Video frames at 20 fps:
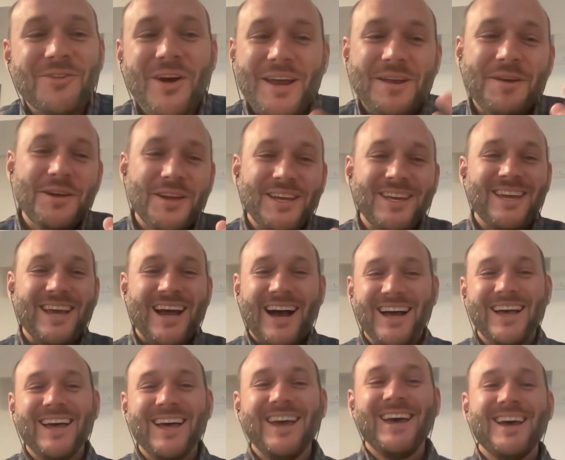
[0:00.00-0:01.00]
Right.
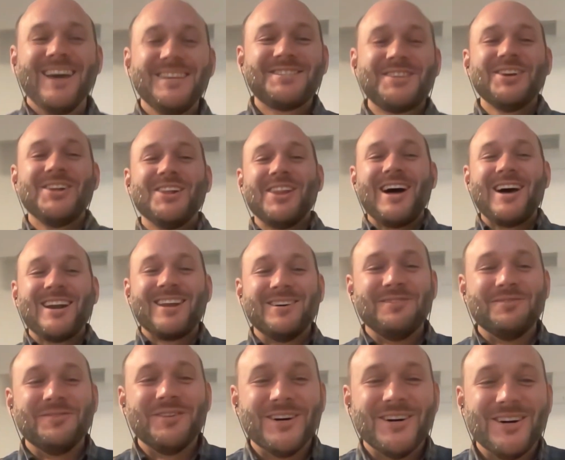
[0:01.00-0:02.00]
Yeah. Still a lot
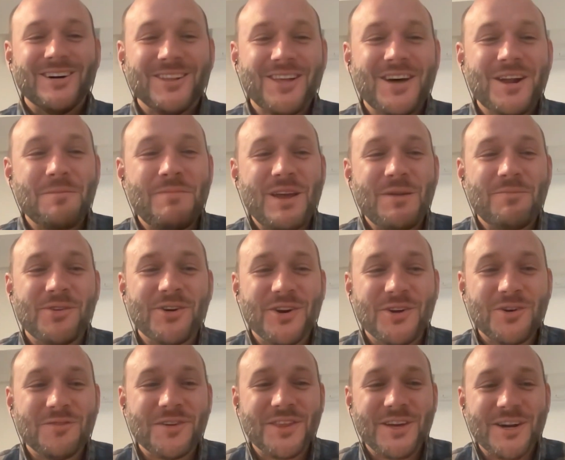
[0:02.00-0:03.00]
of papering
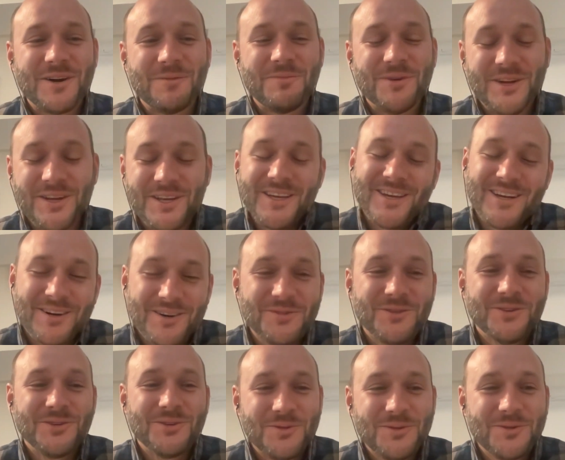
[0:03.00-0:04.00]
over there, but yeah, we'll